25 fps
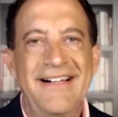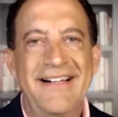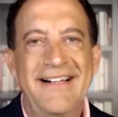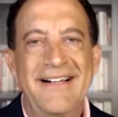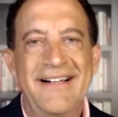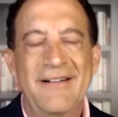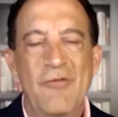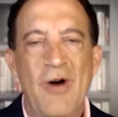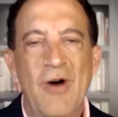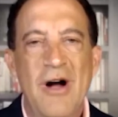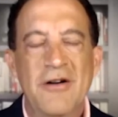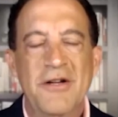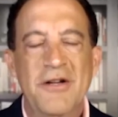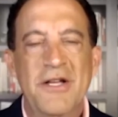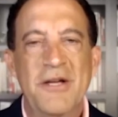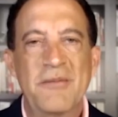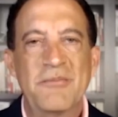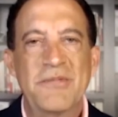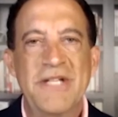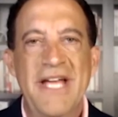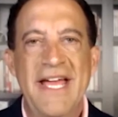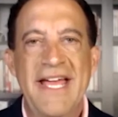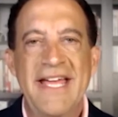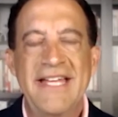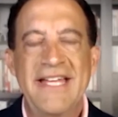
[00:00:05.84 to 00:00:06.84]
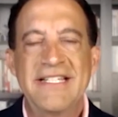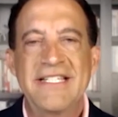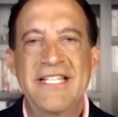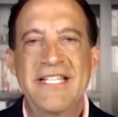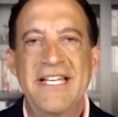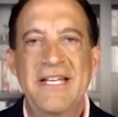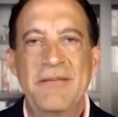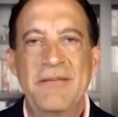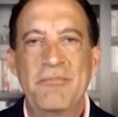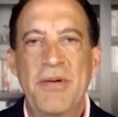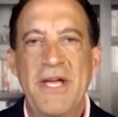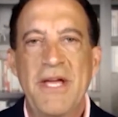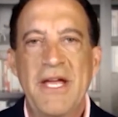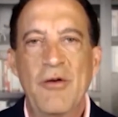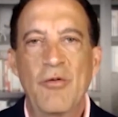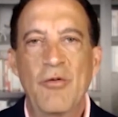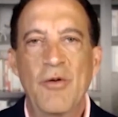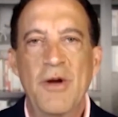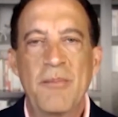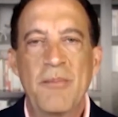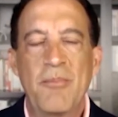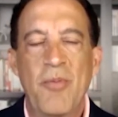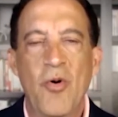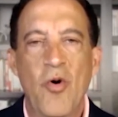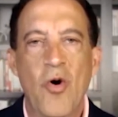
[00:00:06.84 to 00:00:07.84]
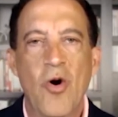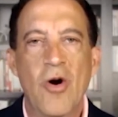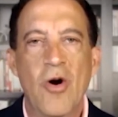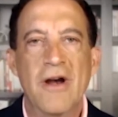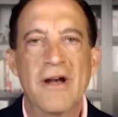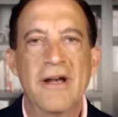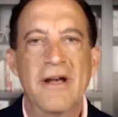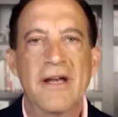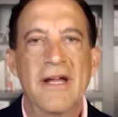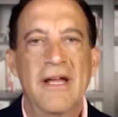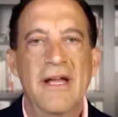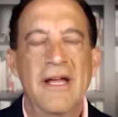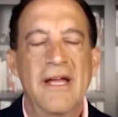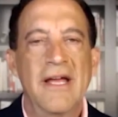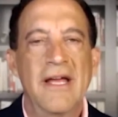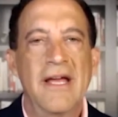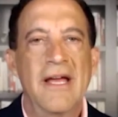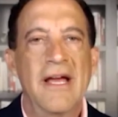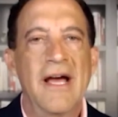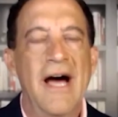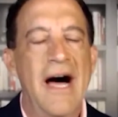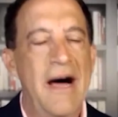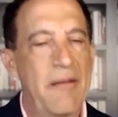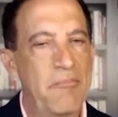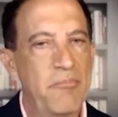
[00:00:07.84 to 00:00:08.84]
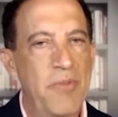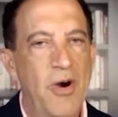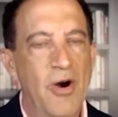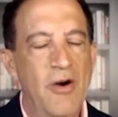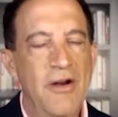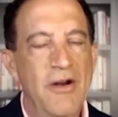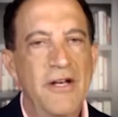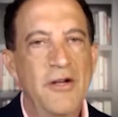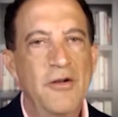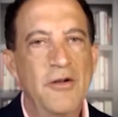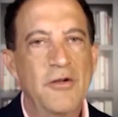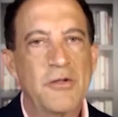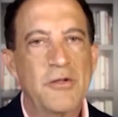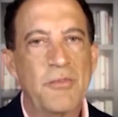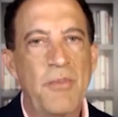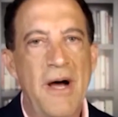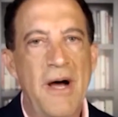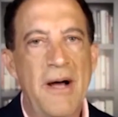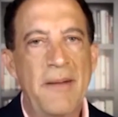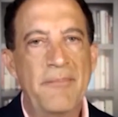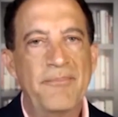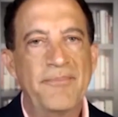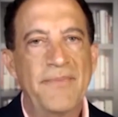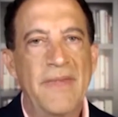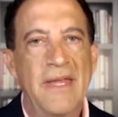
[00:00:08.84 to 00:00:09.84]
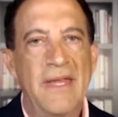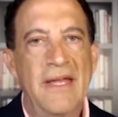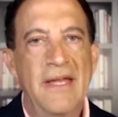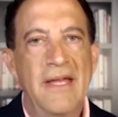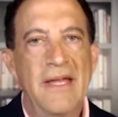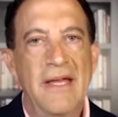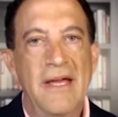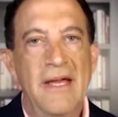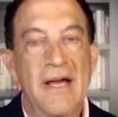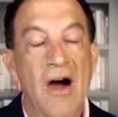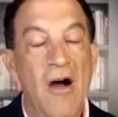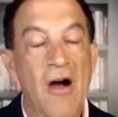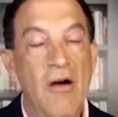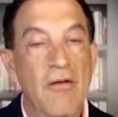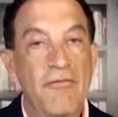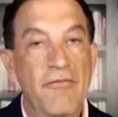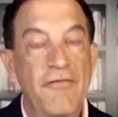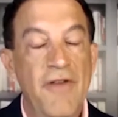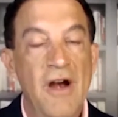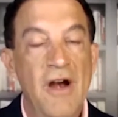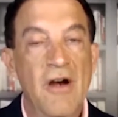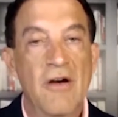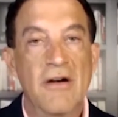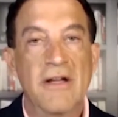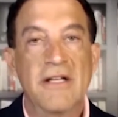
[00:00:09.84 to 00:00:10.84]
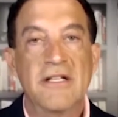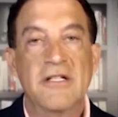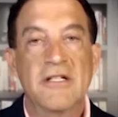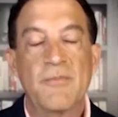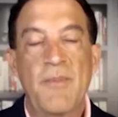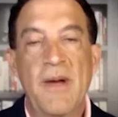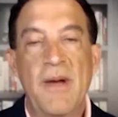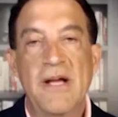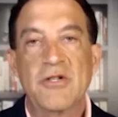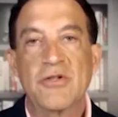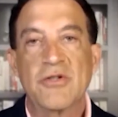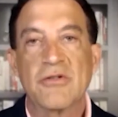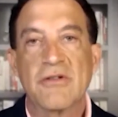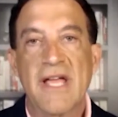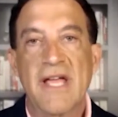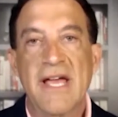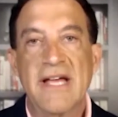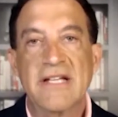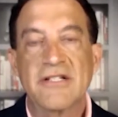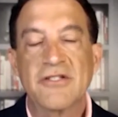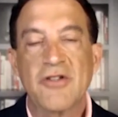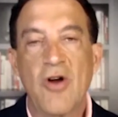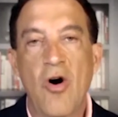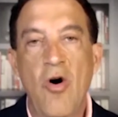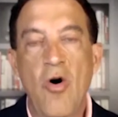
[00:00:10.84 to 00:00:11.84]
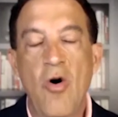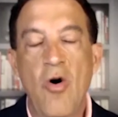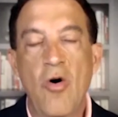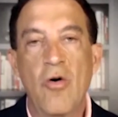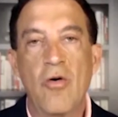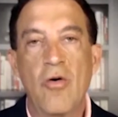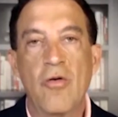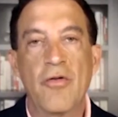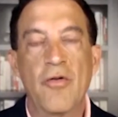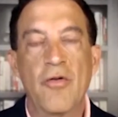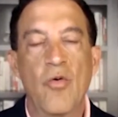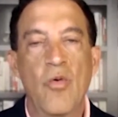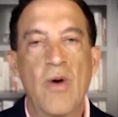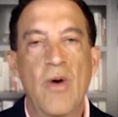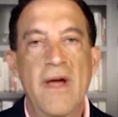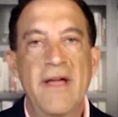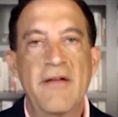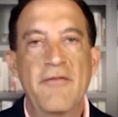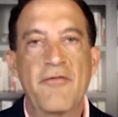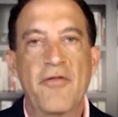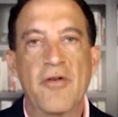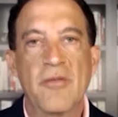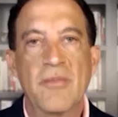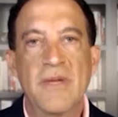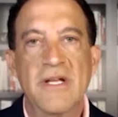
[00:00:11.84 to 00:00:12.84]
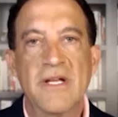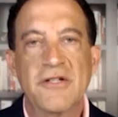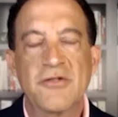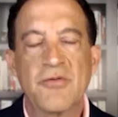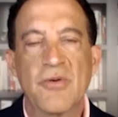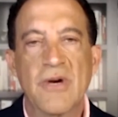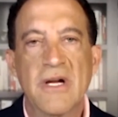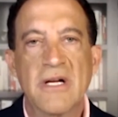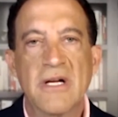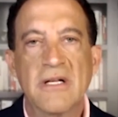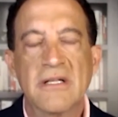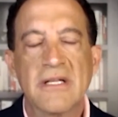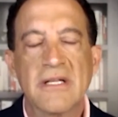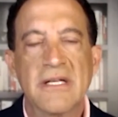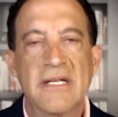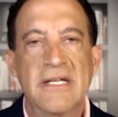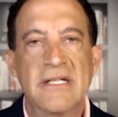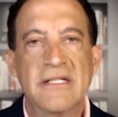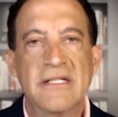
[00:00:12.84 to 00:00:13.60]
Welcome to A T P Report. I'm Barry Nussbaum. Our very special guest all the way from Israel is